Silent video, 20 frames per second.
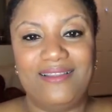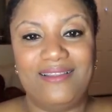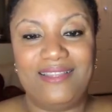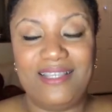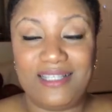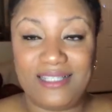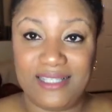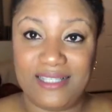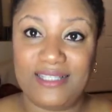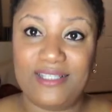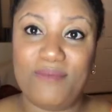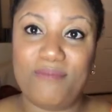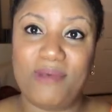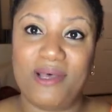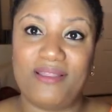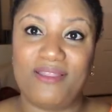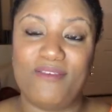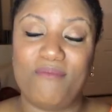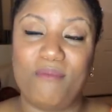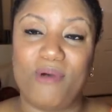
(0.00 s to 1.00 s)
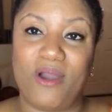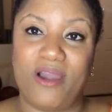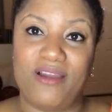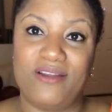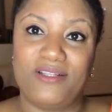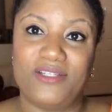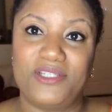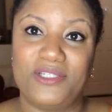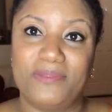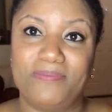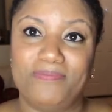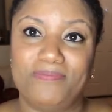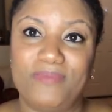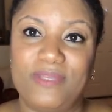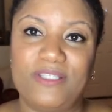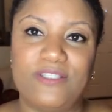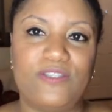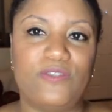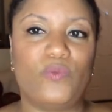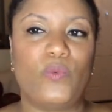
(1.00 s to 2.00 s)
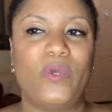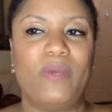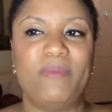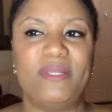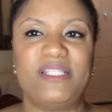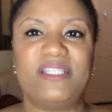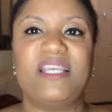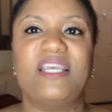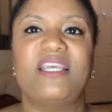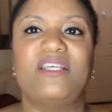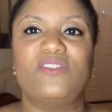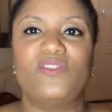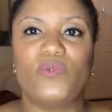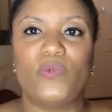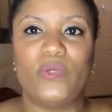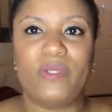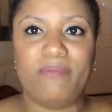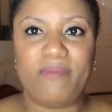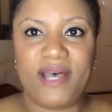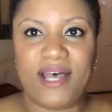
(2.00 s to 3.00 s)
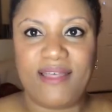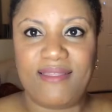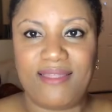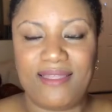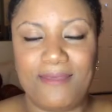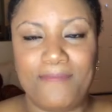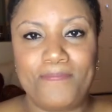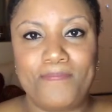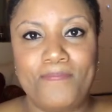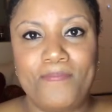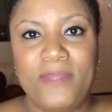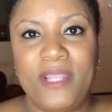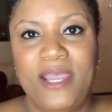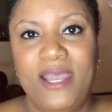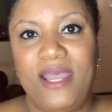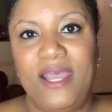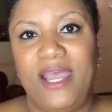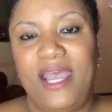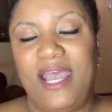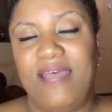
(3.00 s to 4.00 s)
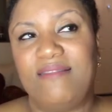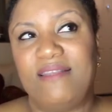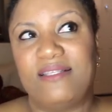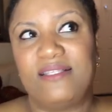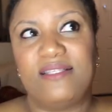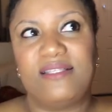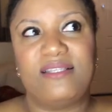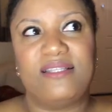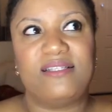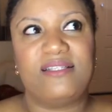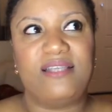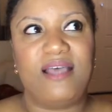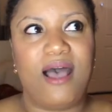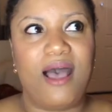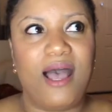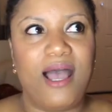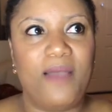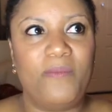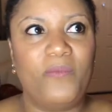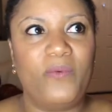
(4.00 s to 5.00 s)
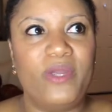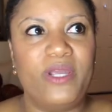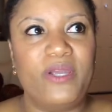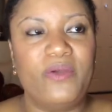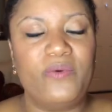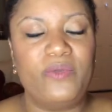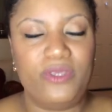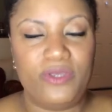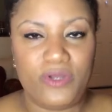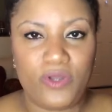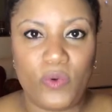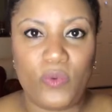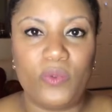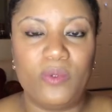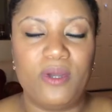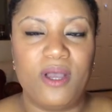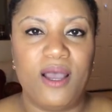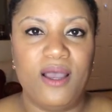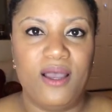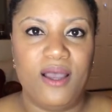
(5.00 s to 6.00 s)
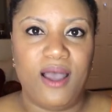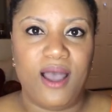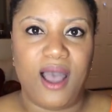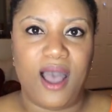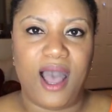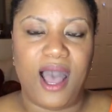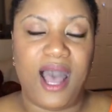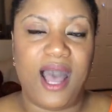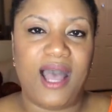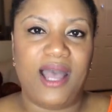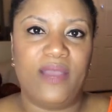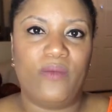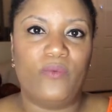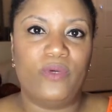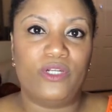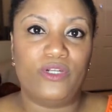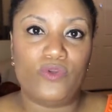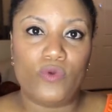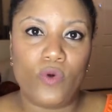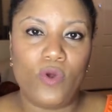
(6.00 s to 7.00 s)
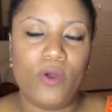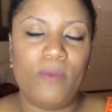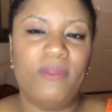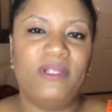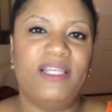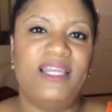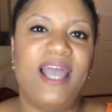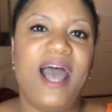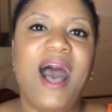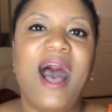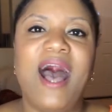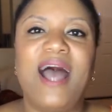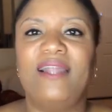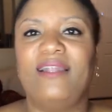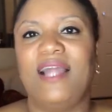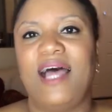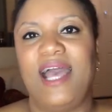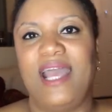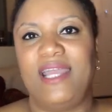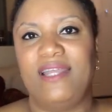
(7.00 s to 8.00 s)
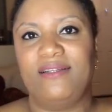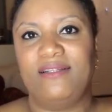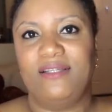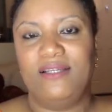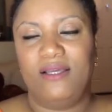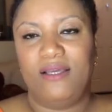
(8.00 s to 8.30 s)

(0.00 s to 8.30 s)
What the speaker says: This is the month of March. This is Women's History Month. And this is the time where, I would normally highlight